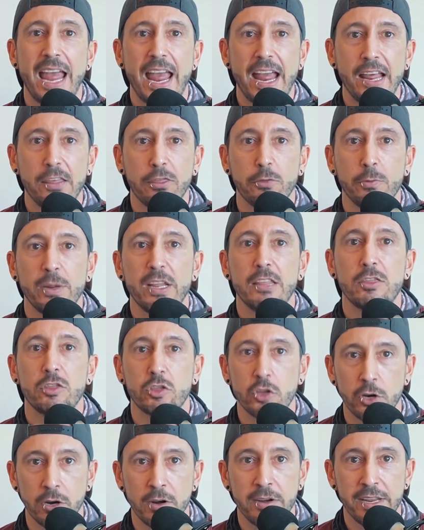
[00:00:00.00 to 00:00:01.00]

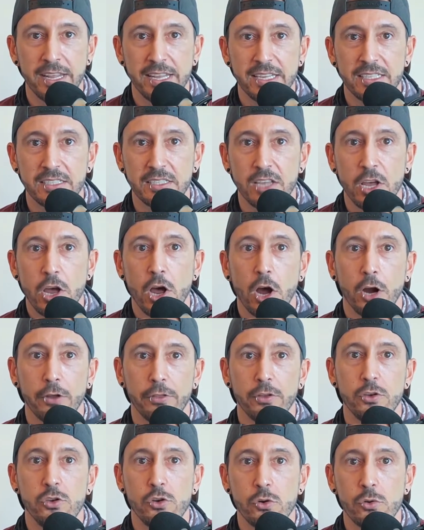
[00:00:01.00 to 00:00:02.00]
A330s are
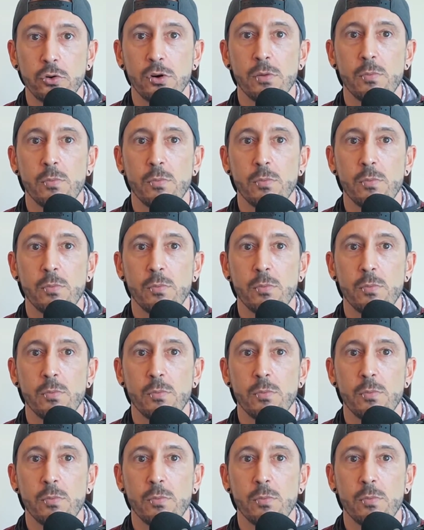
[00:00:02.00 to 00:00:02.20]
the newer,